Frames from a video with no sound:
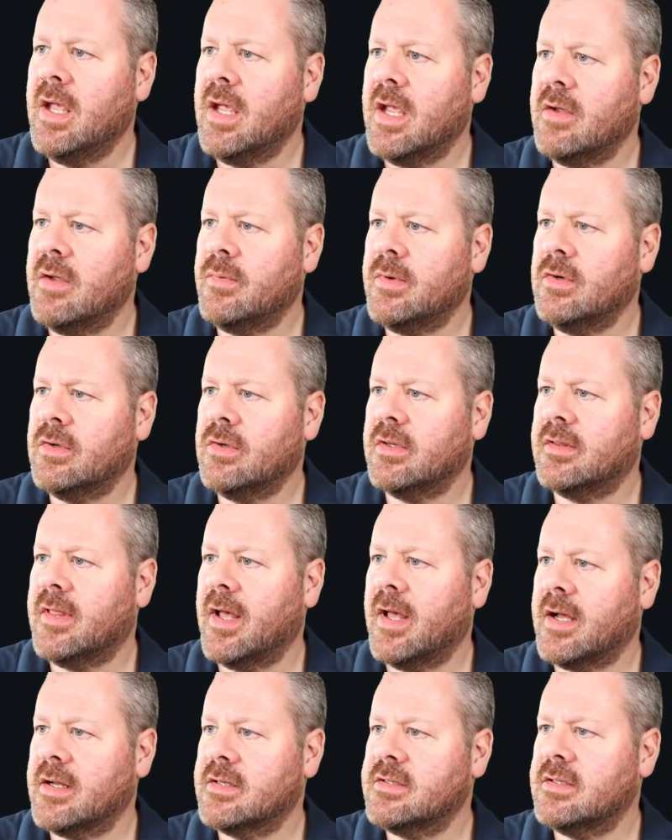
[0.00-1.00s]
if we look at
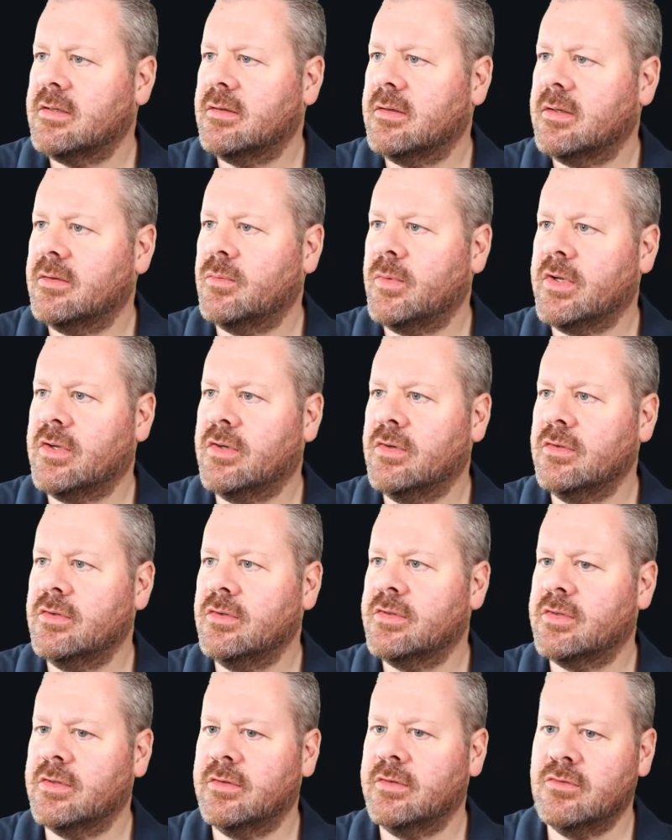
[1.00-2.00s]
that, we could
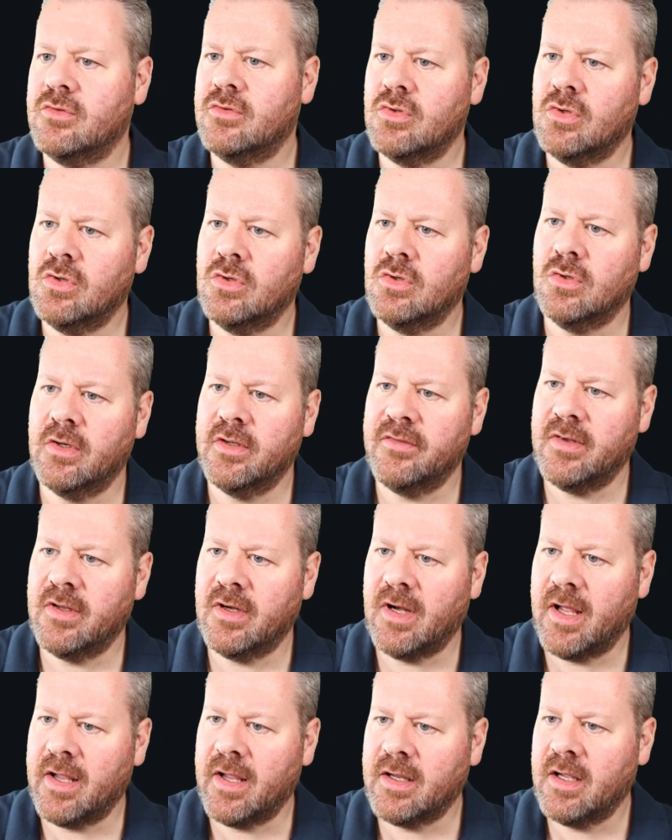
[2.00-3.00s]
sort of draw, if you
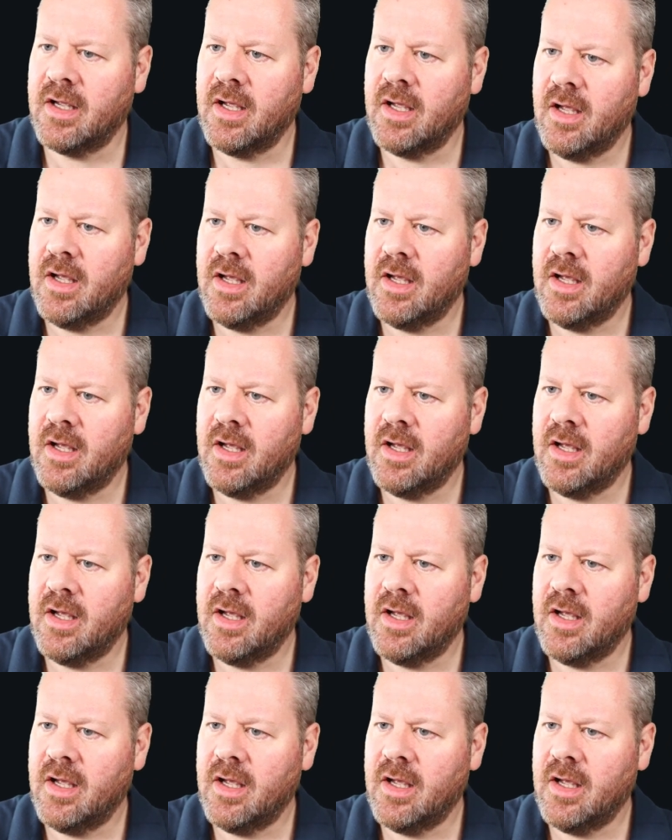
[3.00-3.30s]
like,